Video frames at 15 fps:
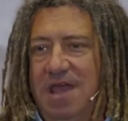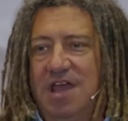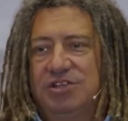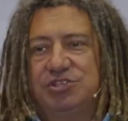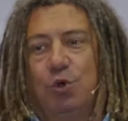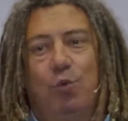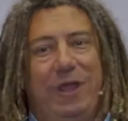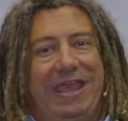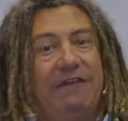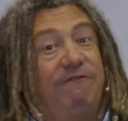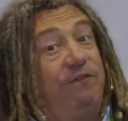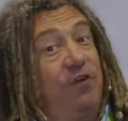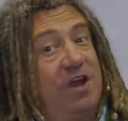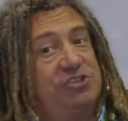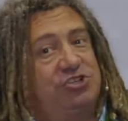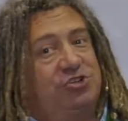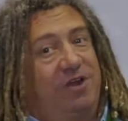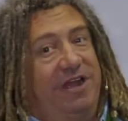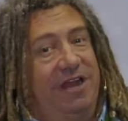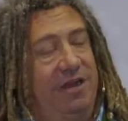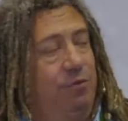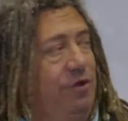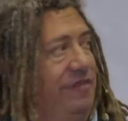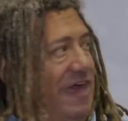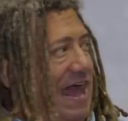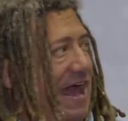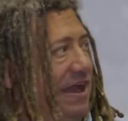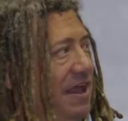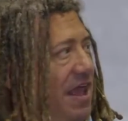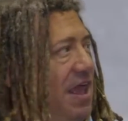So we get frustrated with
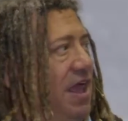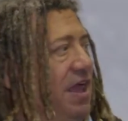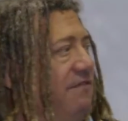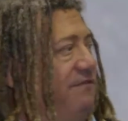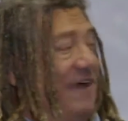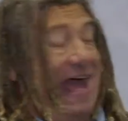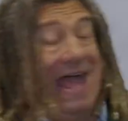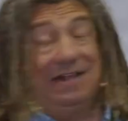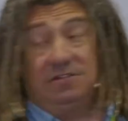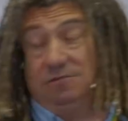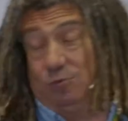that. In fact,